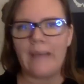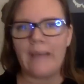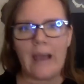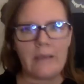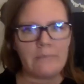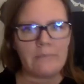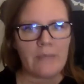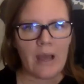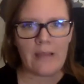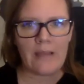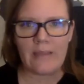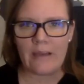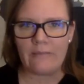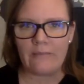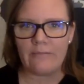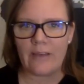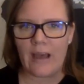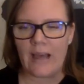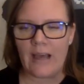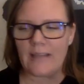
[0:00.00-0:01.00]
I'm not
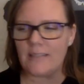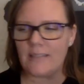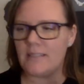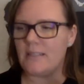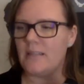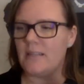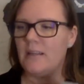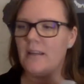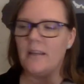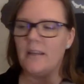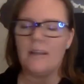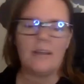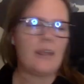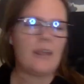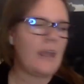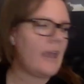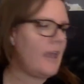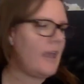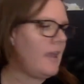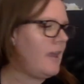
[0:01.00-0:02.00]
that fast.
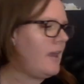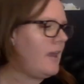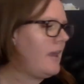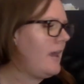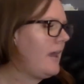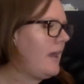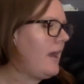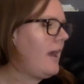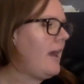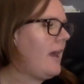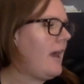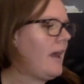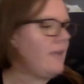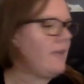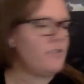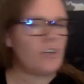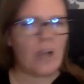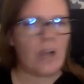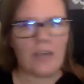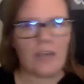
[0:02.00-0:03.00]
Okay.
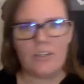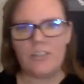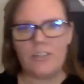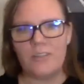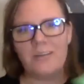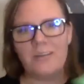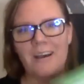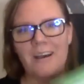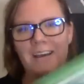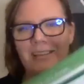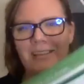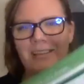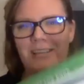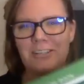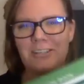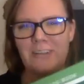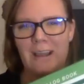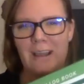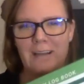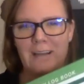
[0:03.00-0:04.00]
I've tried to do it in the
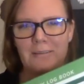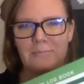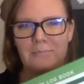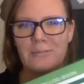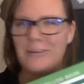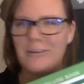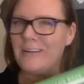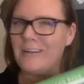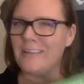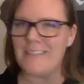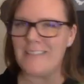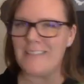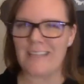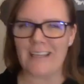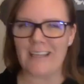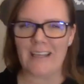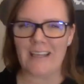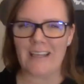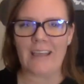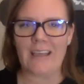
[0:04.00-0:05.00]
tracker books.
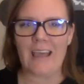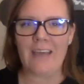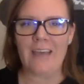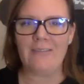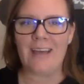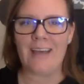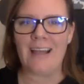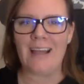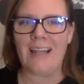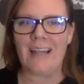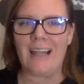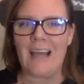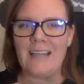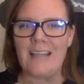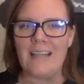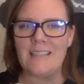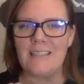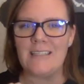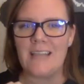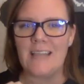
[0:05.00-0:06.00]
Okay. I've got
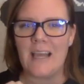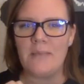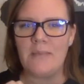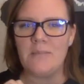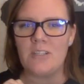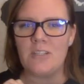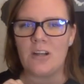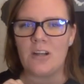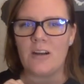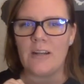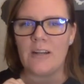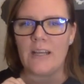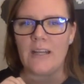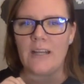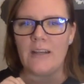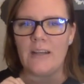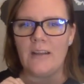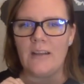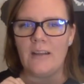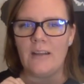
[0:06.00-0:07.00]
lots of time
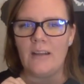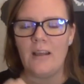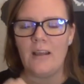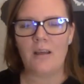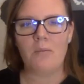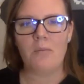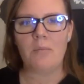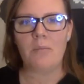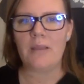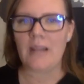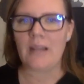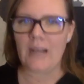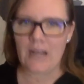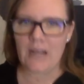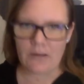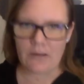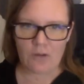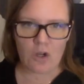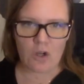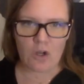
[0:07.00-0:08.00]
started, but then I
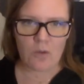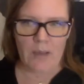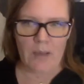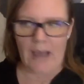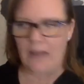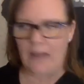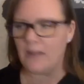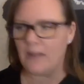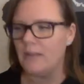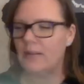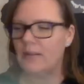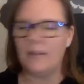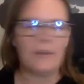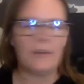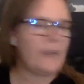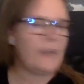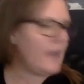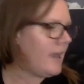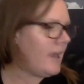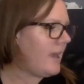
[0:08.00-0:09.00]
never go back.
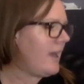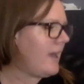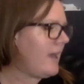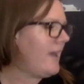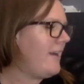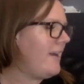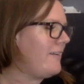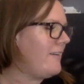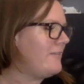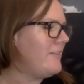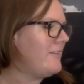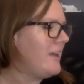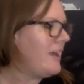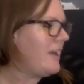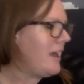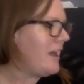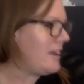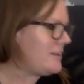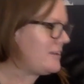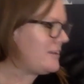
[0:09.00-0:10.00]
Okay. I have
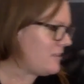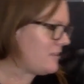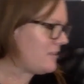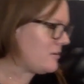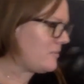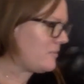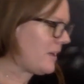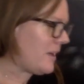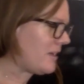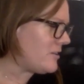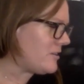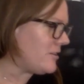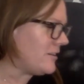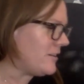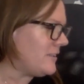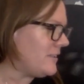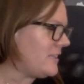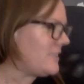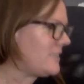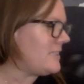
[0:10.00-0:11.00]
another
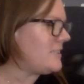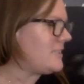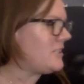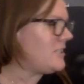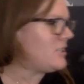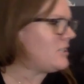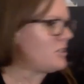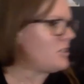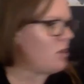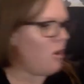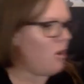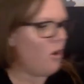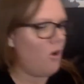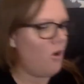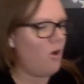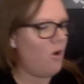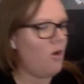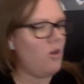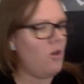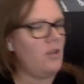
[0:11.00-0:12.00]
binder. This is just
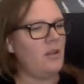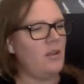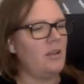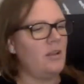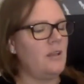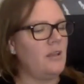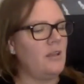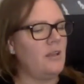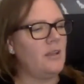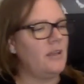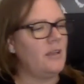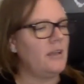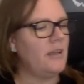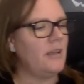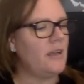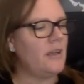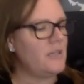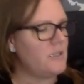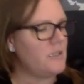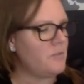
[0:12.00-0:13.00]
all
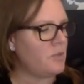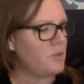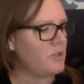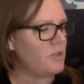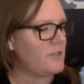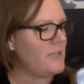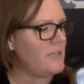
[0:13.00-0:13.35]
customers.